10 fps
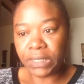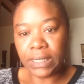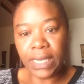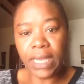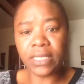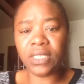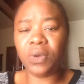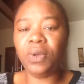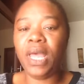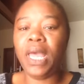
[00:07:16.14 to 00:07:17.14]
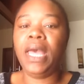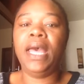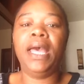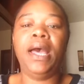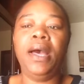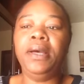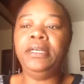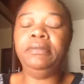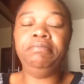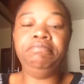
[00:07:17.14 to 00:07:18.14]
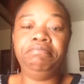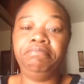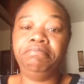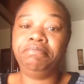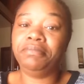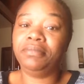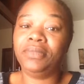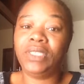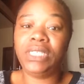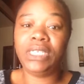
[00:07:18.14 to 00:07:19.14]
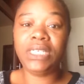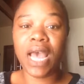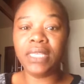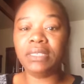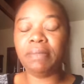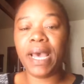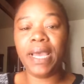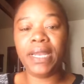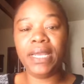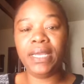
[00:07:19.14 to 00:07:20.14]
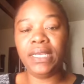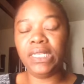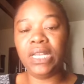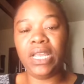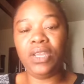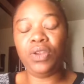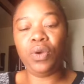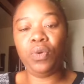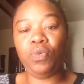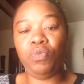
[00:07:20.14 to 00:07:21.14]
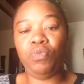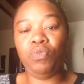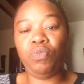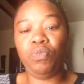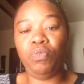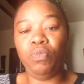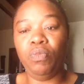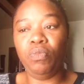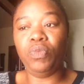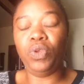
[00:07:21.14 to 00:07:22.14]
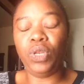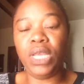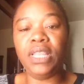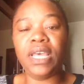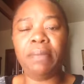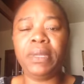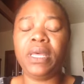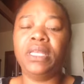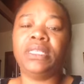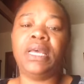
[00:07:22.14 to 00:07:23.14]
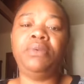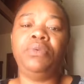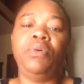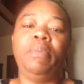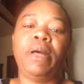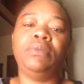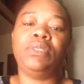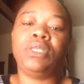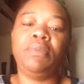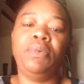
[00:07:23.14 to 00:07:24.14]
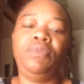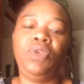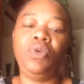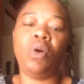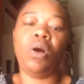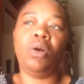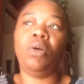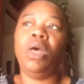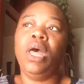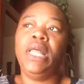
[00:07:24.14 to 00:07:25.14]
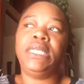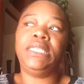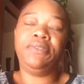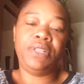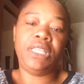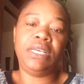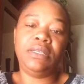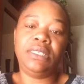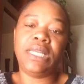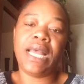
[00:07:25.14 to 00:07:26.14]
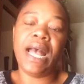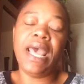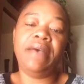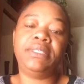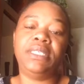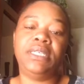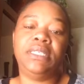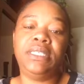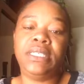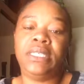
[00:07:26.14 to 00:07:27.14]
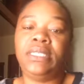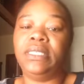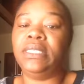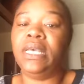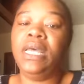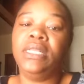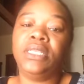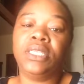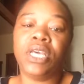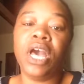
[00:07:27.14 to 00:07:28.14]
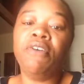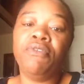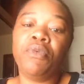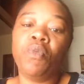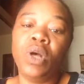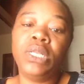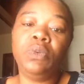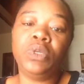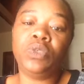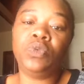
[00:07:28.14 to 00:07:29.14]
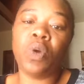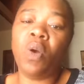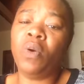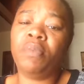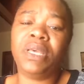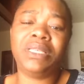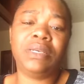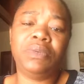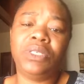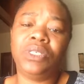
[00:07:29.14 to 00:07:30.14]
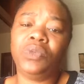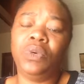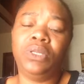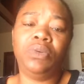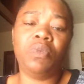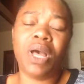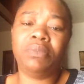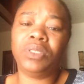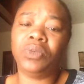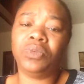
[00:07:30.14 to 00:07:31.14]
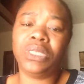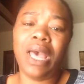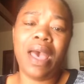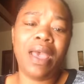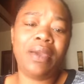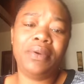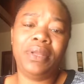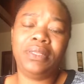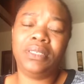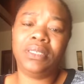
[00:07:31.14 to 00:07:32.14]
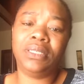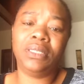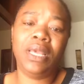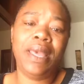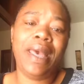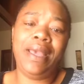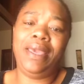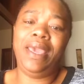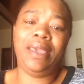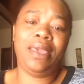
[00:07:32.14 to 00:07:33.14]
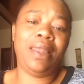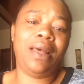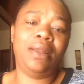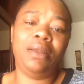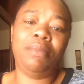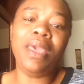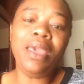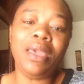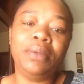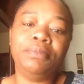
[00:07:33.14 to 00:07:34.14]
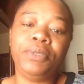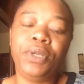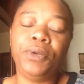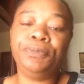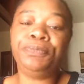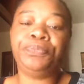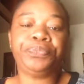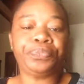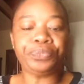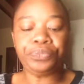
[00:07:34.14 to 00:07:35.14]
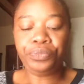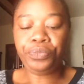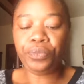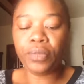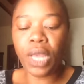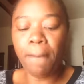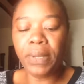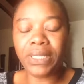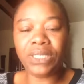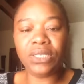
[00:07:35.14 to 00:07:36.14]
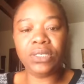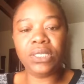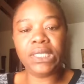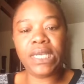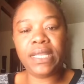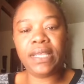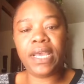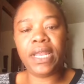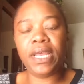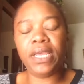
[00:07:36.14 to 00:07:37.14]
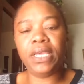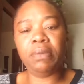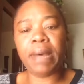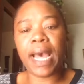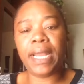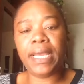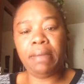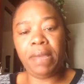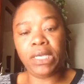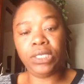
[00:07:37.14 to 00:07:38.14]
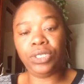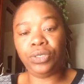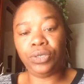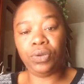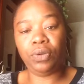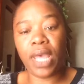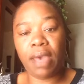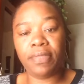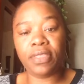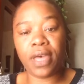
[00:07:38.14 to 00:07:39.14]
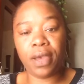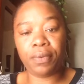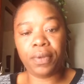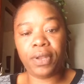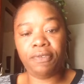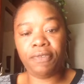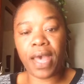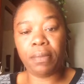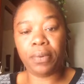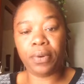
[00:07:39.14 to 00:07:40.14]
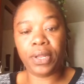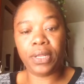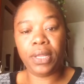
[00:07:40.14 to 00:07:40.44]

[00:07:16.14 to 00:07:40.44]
yeah, so, um, to detox the body and, you know, you need that because I don't know about some of you all, the different things that I have seen since discovering what was wrong with me because I was just wondering why I'm so tired and just I can't get out of the bed, you know. But to see that your body, it makes you know having thyroid and fibroid